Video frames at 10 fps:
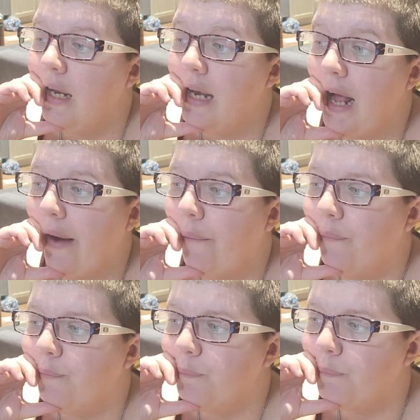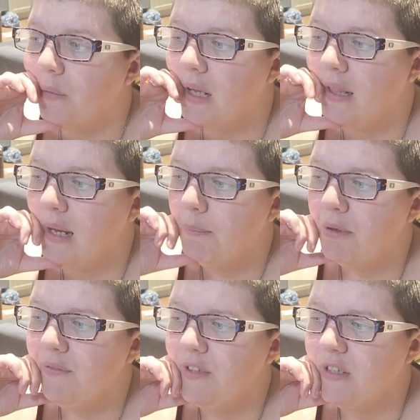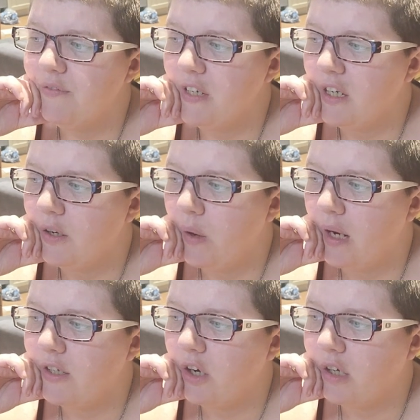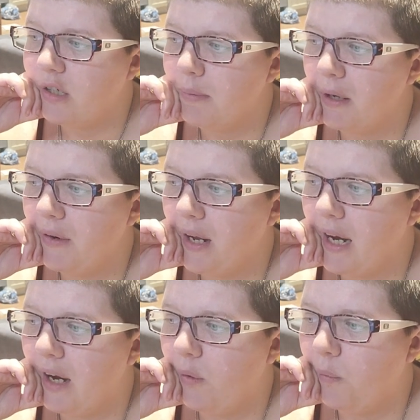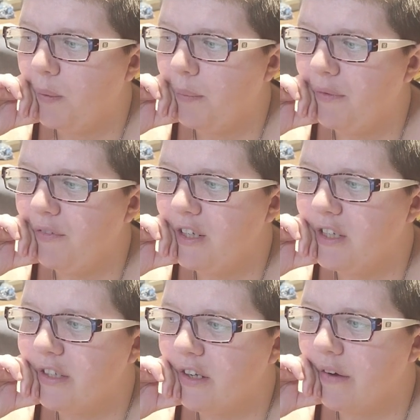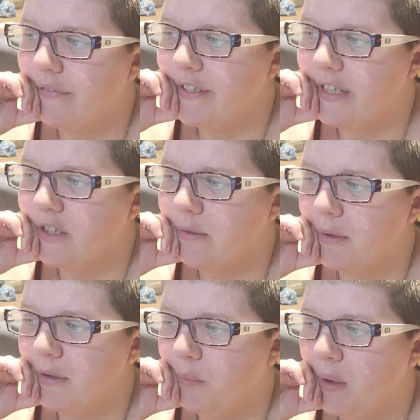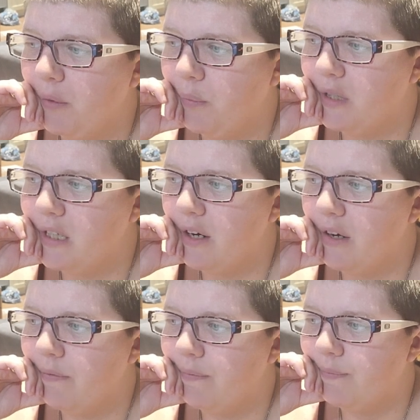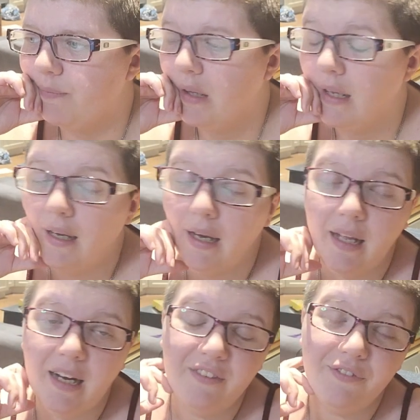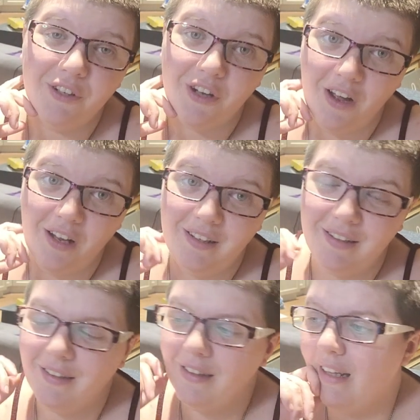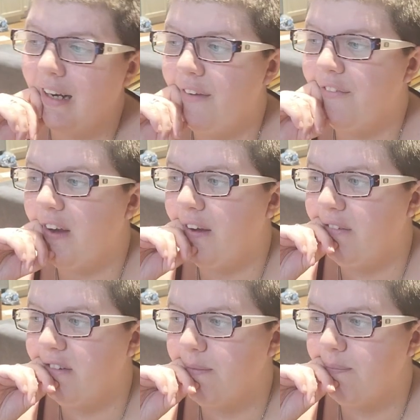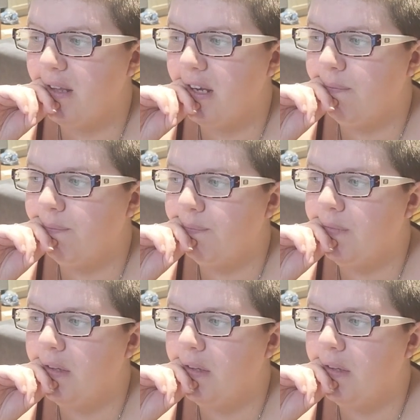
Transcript: Now, in that previous video, I talked about how we would finish the conversation about the Wildwood Tarot. And I'd forgotten that I found something.